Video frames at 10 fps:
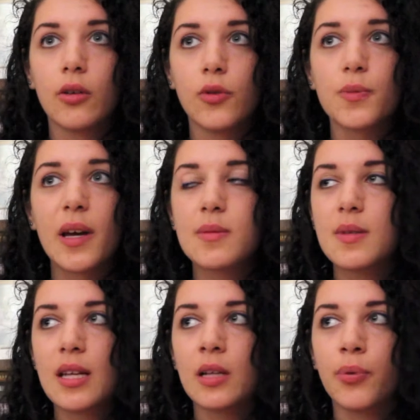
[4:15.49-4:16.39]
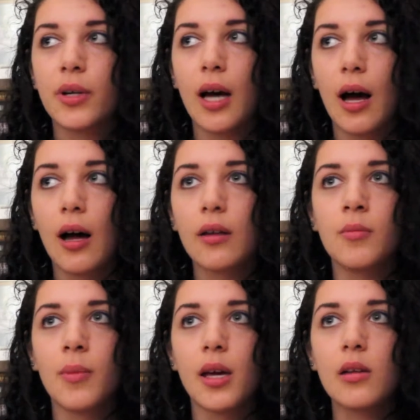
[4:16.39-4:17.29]
which makes me sound pretty hard
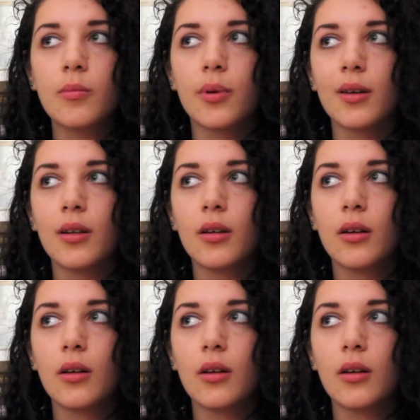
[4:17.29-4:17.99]
and mean, but